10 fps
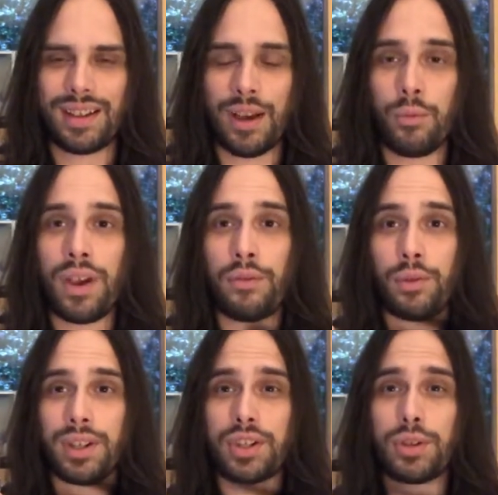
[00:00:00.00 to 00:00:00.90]
And if
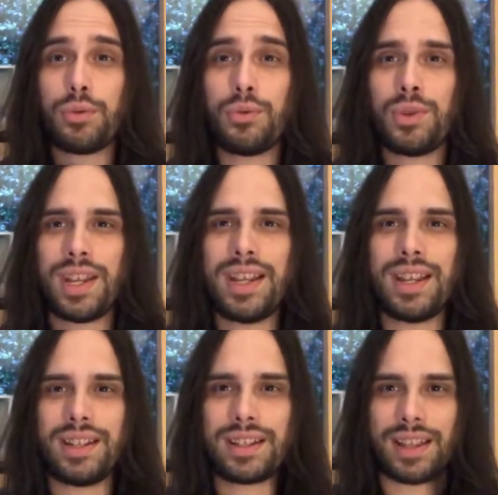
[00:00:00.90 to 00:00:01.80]
we tune
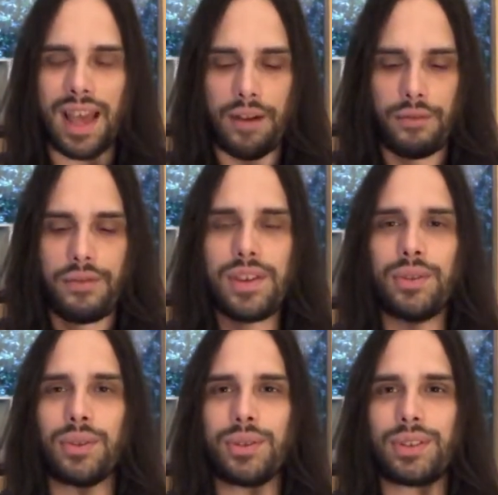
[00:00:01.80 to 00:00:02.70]
in to that
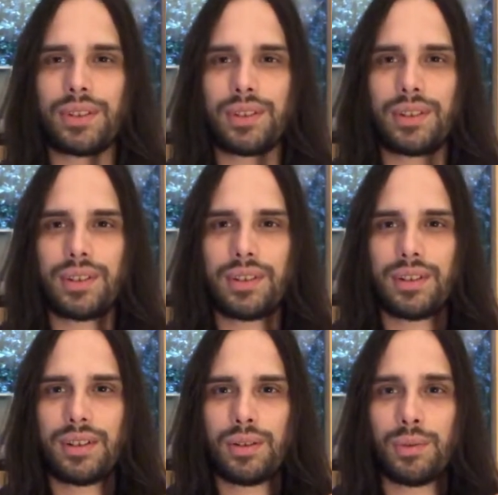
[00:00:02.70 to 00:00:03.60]
field,
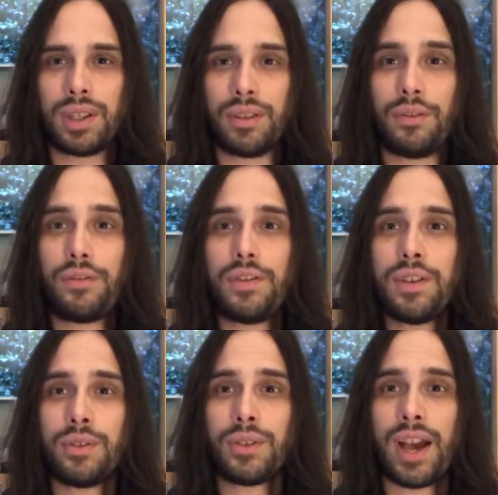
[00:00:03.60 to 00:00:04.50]
we can
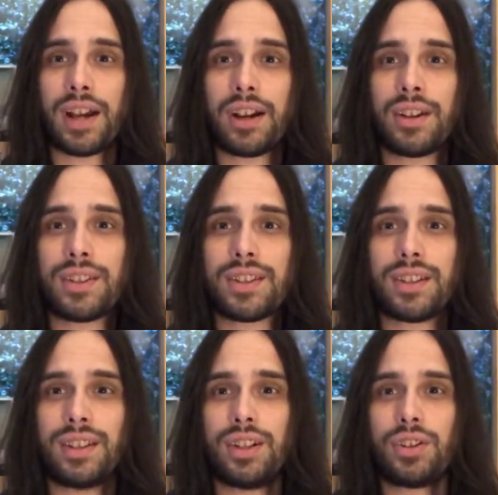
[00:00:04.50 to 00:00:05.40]
feel that
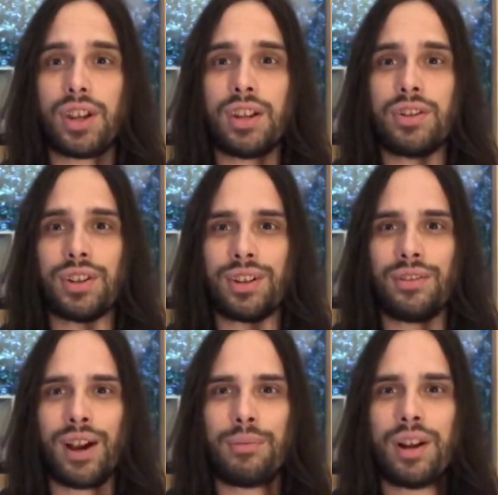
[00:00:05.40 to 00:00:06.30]
constantly changing
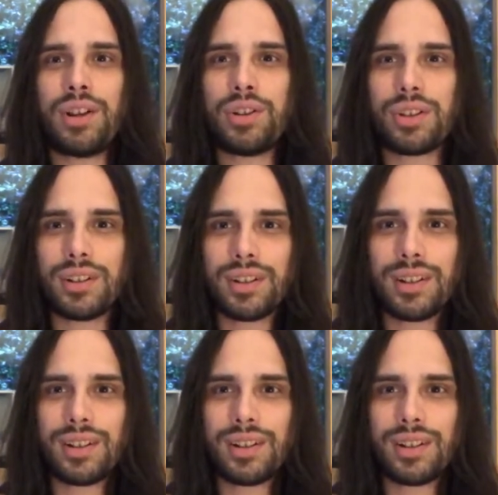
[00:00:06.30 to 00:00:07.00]
vibration,